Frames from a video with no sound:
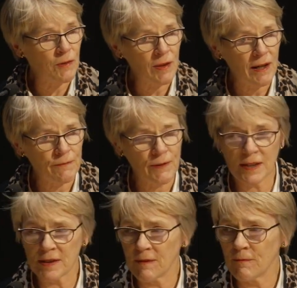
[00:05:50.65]
all our
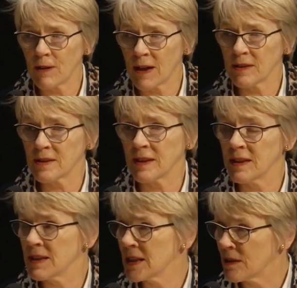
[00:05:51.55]
friends in France and
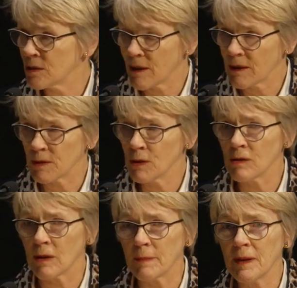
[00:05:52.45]
indeed throughout
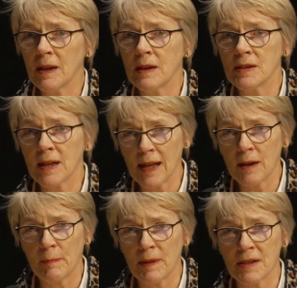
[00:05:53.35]
Europe to
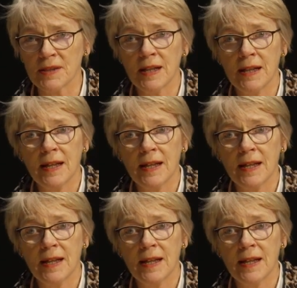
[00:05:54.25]
help us